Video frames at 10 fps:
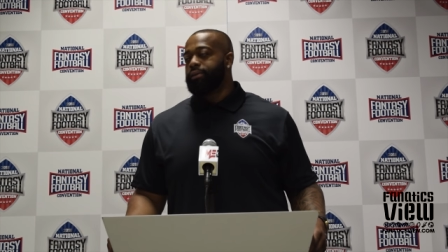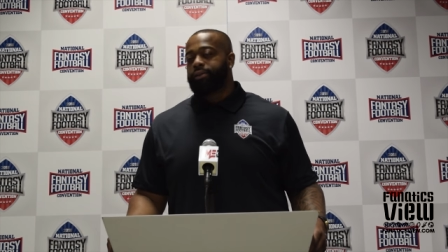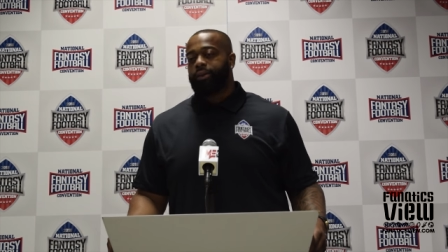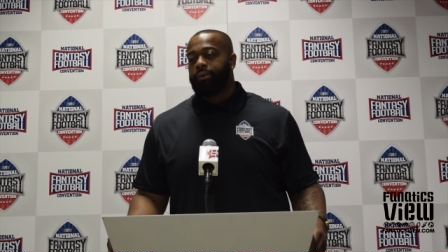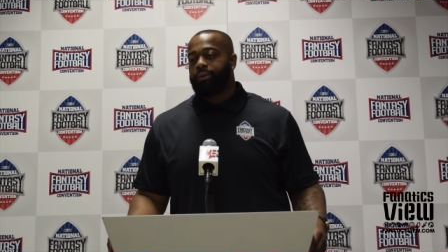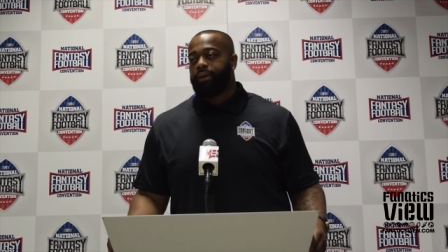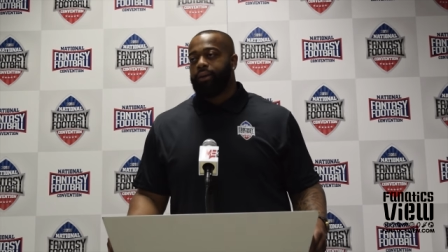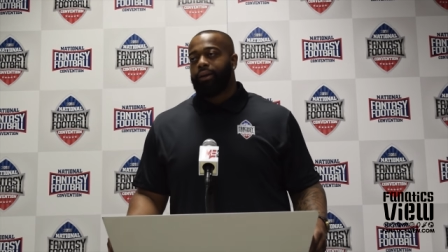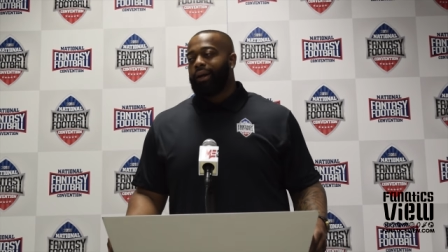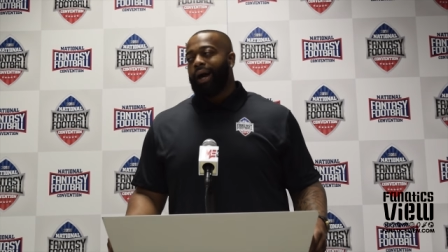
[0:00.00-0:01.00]
So
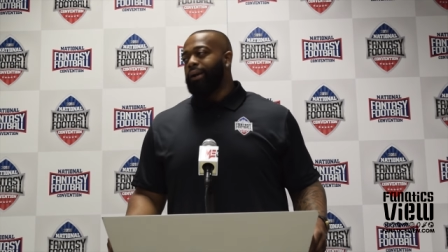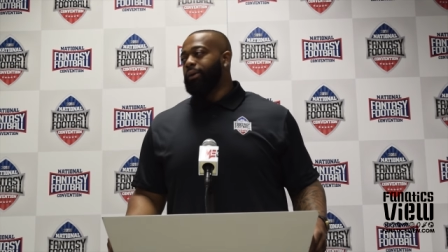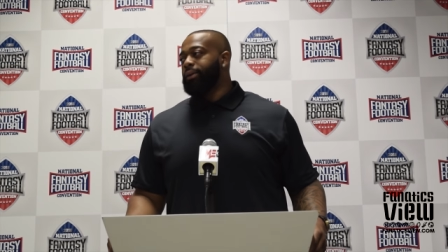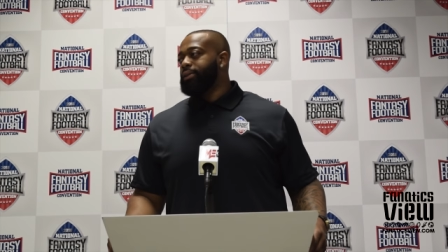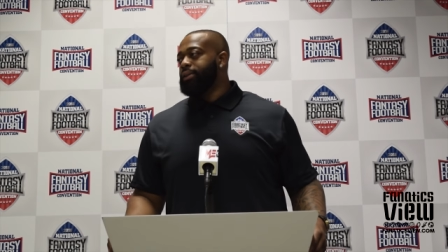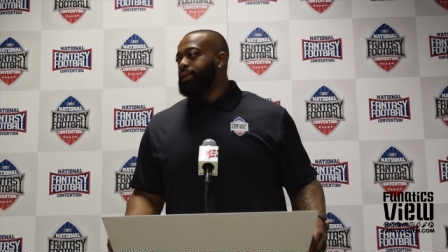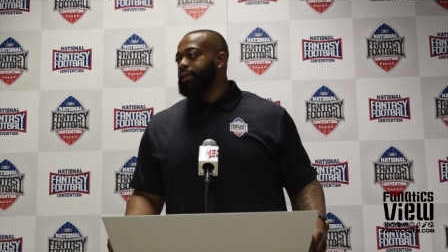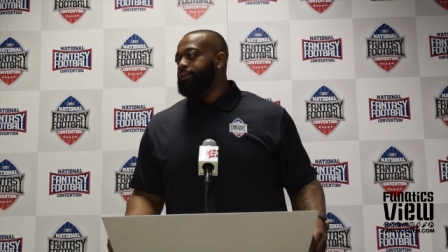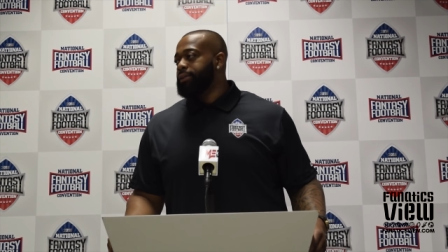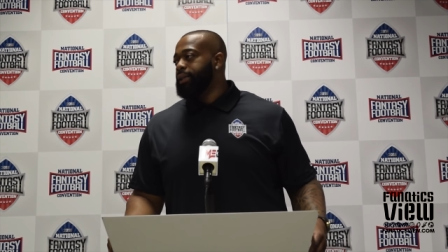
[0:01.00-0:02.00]
I know it's,
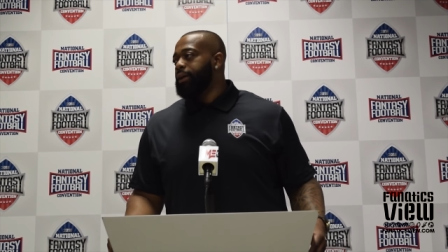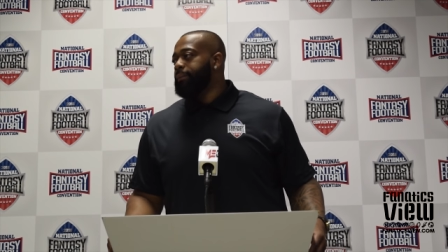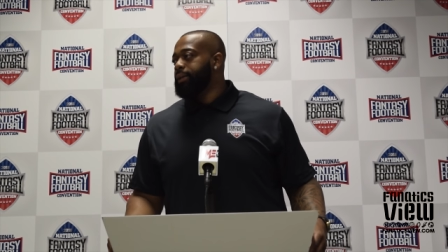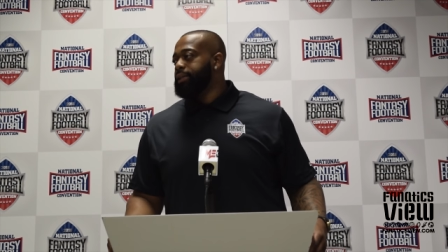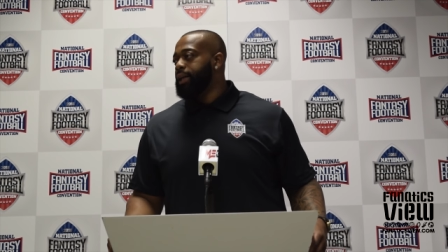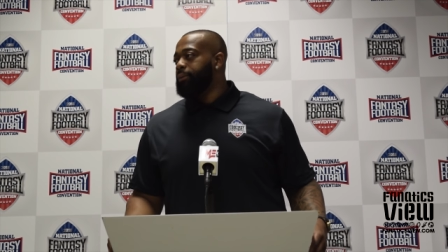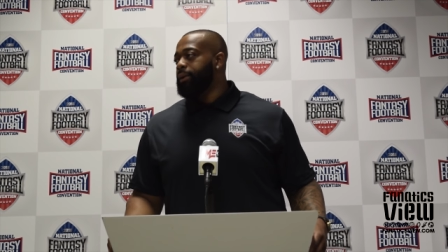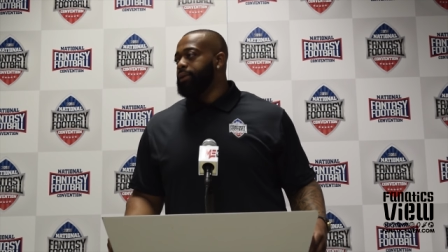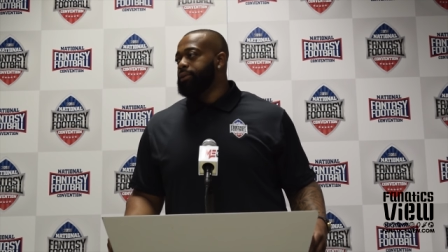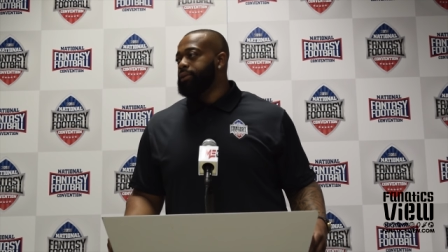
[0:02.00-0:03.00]
Denver's not gonna be the same way.
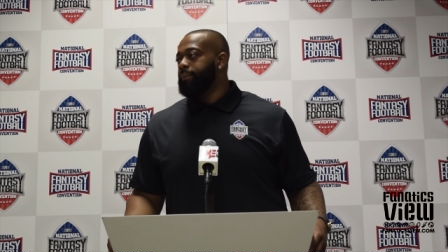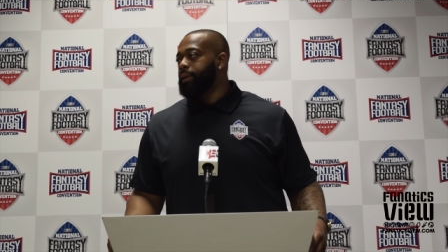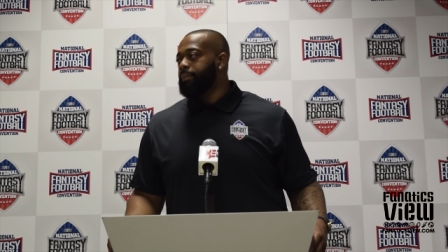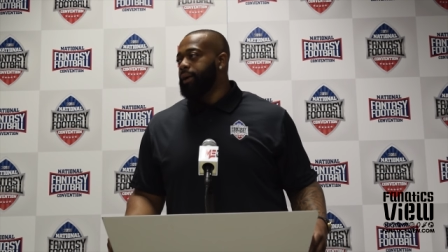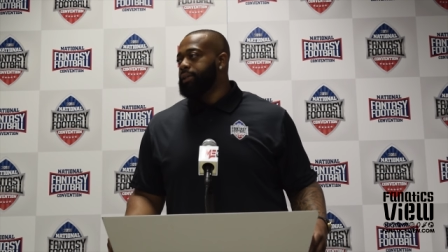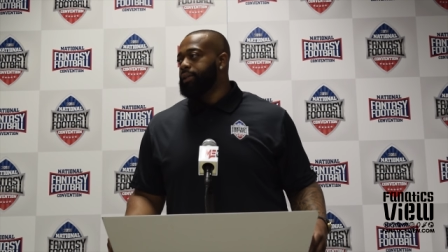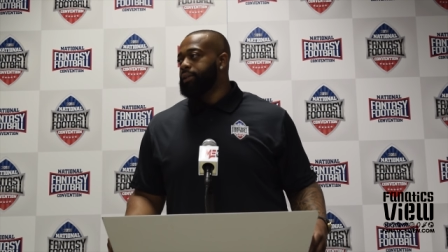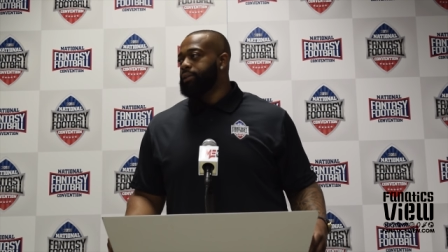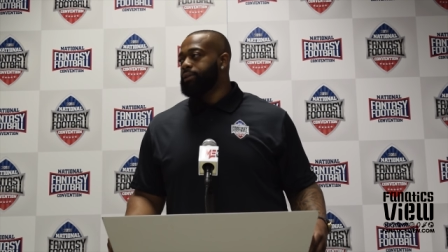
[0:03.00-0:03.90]
You know, it's gonna be a process.